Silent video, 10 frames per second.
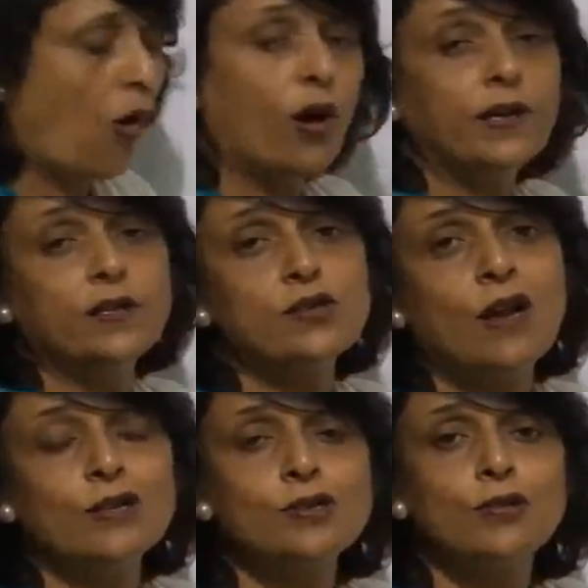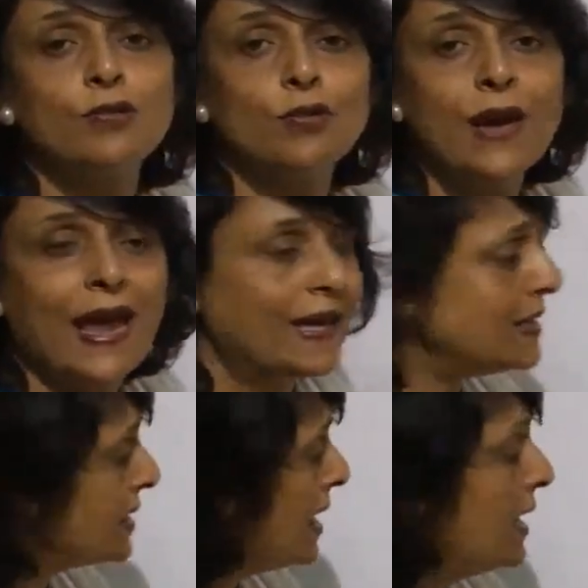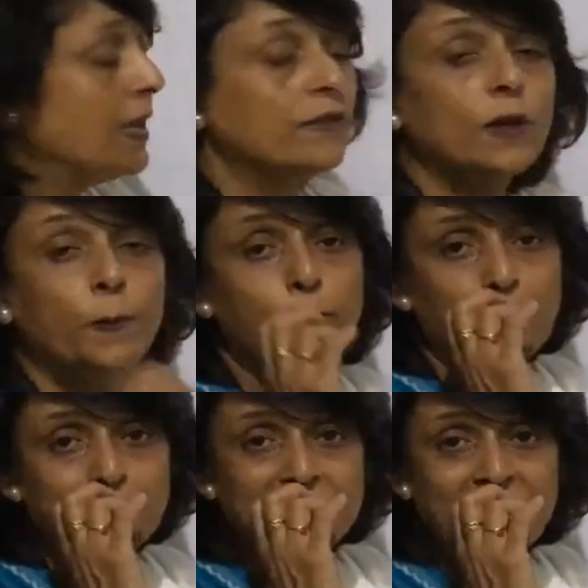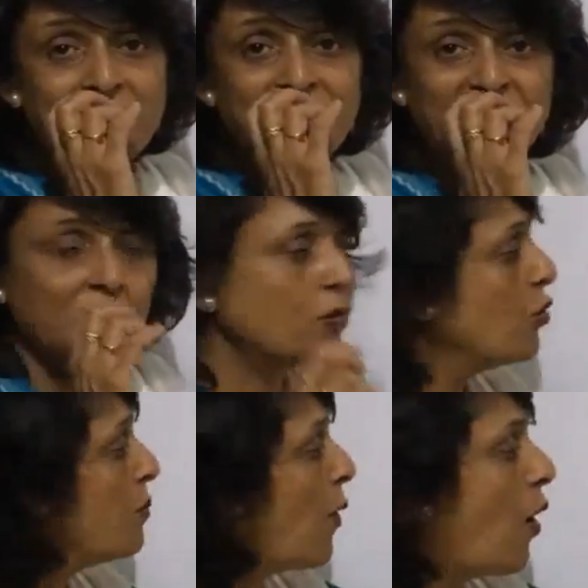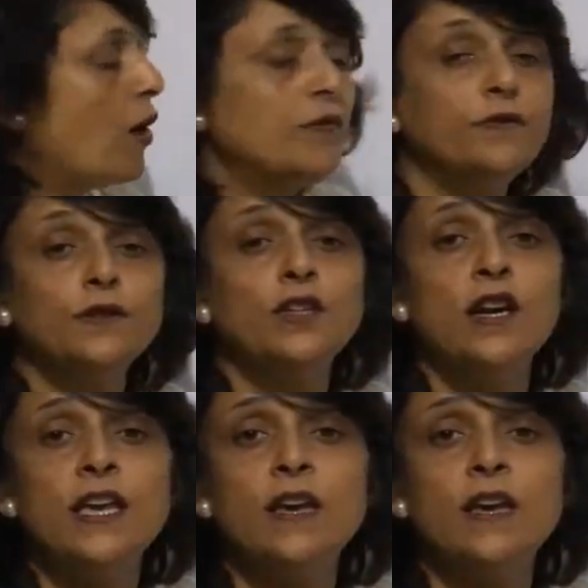or it is also known as the prosthetic group of the